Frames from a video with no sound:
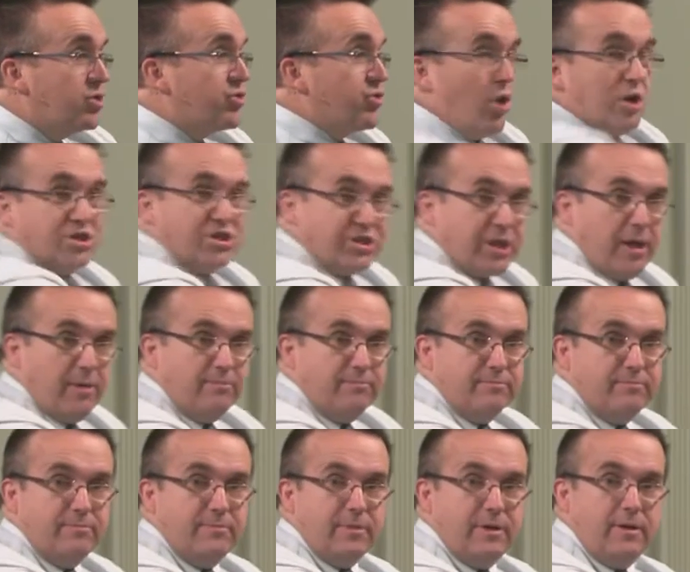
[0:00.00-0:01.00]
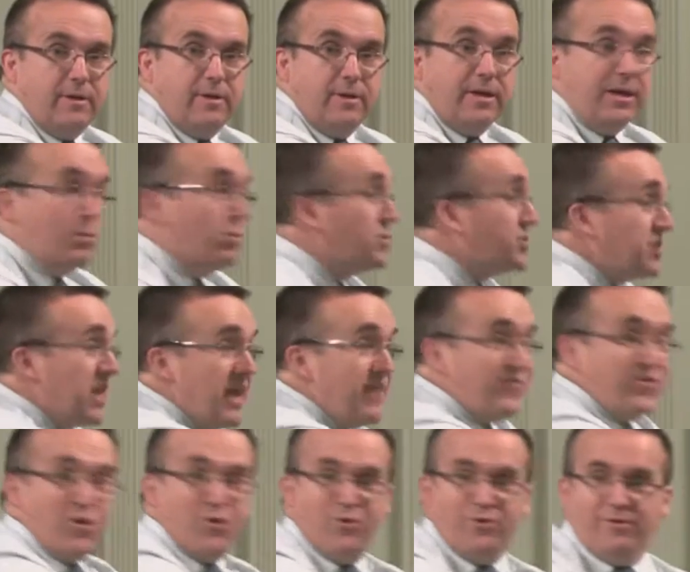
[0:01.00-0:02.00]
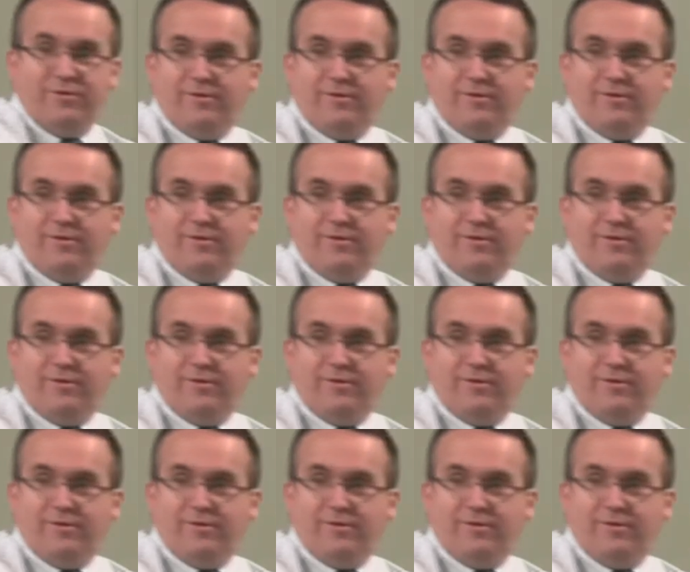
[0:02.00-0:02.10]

trust him. He'll save you.